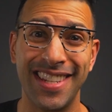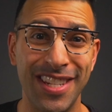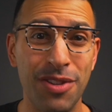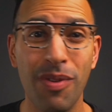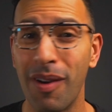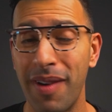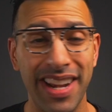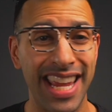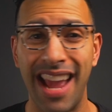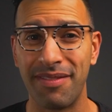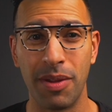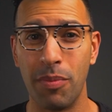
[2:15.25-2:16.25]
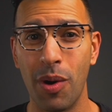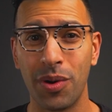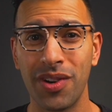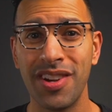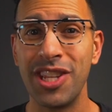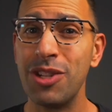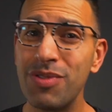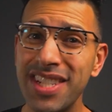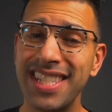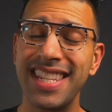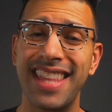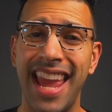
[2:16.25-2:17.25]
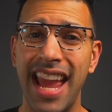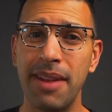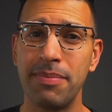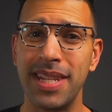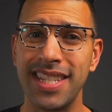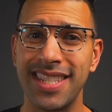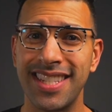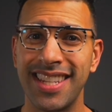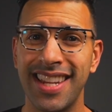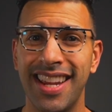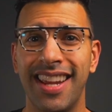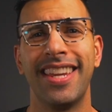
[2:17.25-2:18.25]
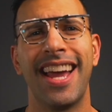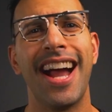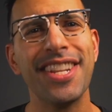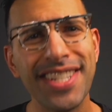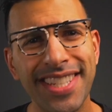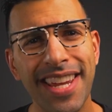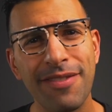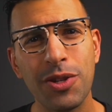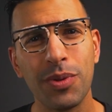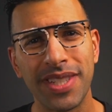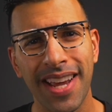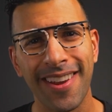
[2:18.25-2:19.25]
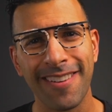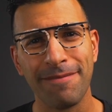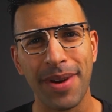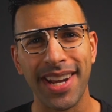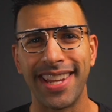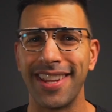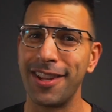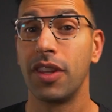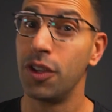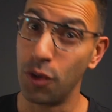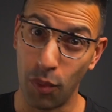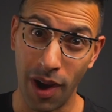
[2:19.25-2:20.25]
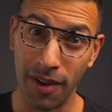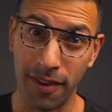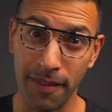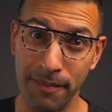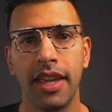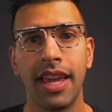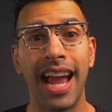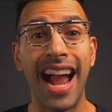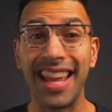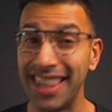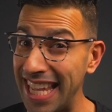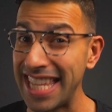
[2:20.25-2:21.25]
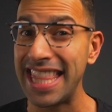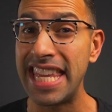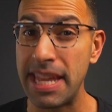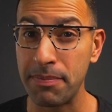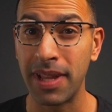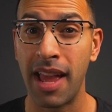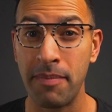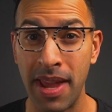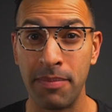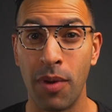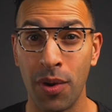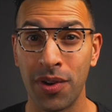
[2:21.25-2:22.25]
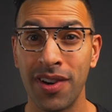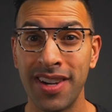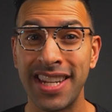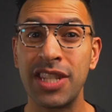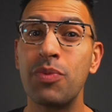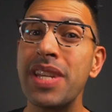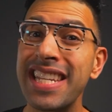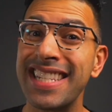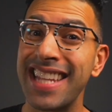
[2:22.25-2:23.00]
You already have the motor, you just need the handpiece. I just saved you a ton of money. You're welcome. I like the implant med motor because we can